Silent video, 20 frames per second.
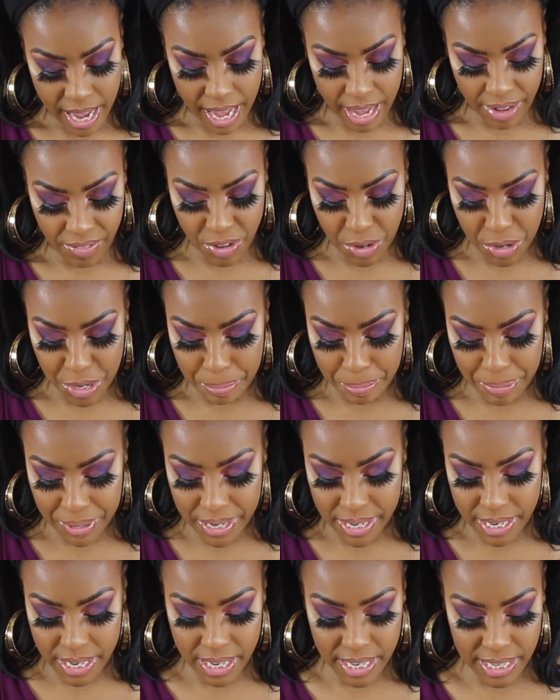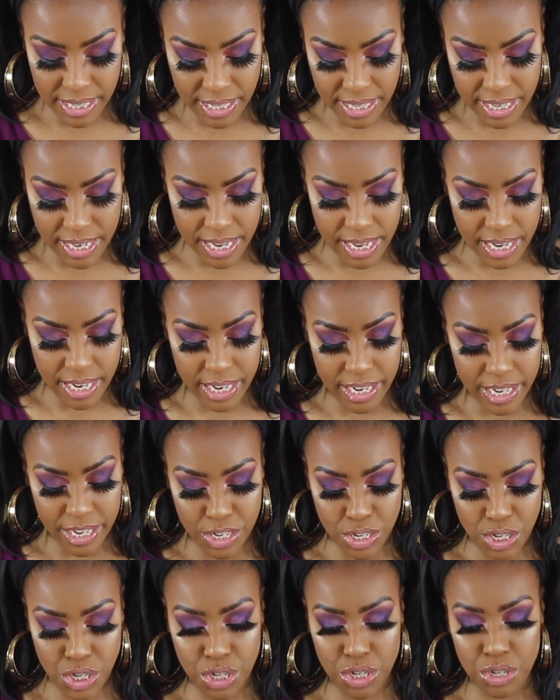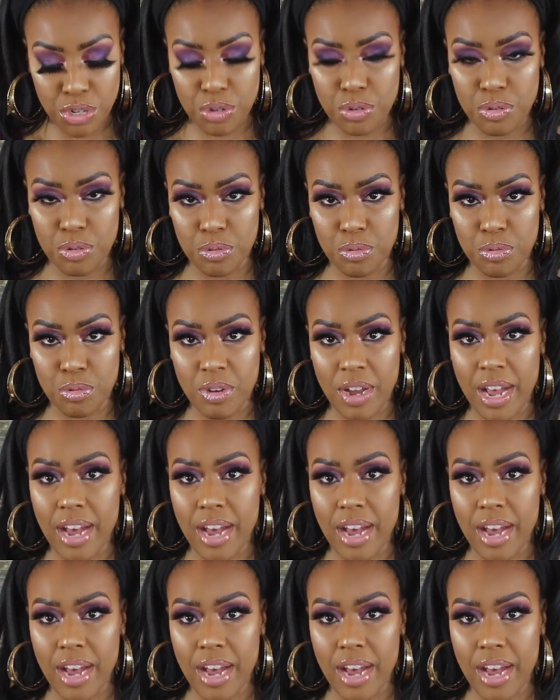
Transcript: I've only put a dent in two.